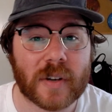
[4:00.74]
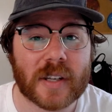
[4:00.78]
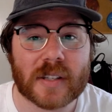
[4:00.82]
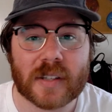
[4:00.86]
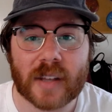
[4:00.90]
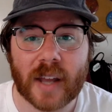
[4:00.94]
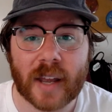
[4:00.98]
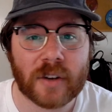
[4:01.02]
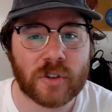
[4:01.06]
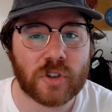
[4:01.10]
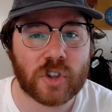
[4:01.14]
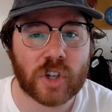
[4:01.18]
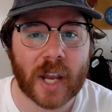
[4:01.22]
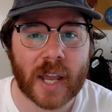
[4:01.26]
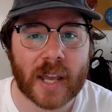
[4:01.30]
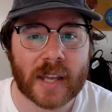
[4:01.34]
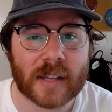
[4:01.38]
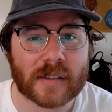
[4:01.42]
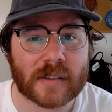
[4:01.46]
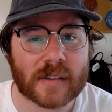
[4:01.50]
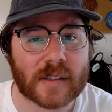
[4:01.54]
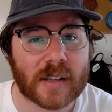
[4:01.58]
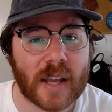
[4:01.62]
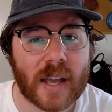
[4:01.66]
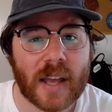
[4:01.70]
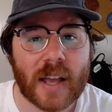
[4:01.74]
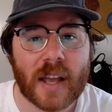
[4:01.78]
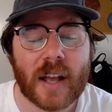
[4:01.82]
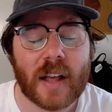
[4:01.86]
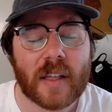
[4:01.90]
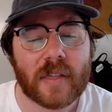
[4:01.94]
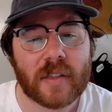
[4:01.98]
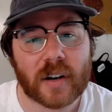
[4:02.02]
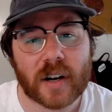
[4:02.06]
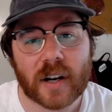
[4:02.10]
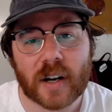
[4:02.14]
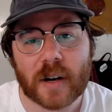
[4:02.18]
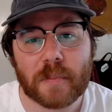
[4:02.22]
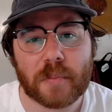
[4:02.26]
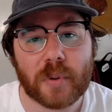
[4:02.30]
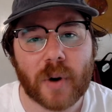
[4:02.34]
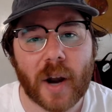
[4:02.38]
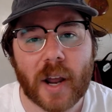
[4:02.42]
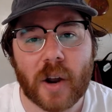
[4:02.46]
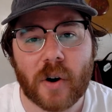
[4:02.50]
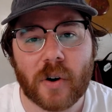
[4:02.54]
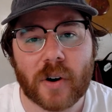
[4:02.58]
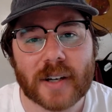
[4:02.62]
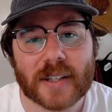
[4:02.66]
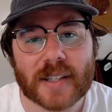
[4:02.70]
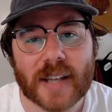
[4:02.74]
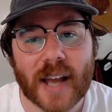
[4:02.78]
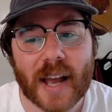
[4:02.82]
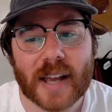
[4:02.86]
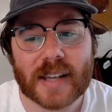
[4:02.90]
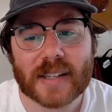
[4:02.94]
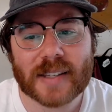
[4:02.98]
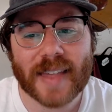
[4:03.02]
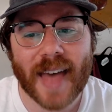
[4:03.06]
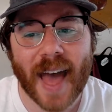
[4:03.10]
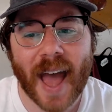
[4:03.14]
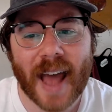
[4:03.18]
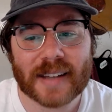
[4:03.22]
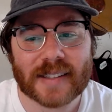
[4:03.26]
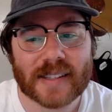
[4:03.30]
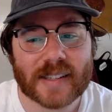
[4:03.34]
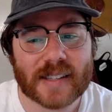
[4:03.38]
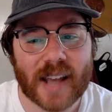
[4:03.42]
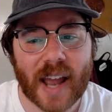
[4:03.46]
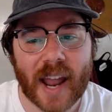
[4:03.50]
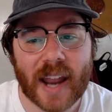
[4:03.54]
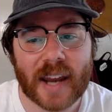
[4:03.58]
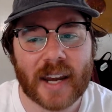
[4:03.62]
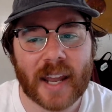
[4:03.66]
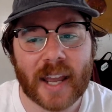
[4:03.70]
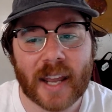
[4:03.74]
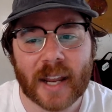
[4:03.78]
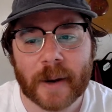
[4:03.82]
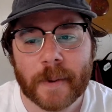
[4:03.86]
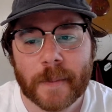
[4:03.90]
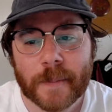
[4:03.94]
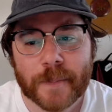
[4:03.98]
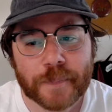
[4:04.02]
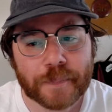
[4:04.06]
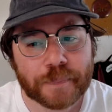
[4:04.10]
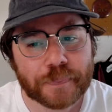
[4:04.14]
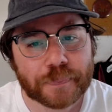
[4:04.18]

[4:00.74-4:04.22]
sign Chase. They're going to prioritize that signing.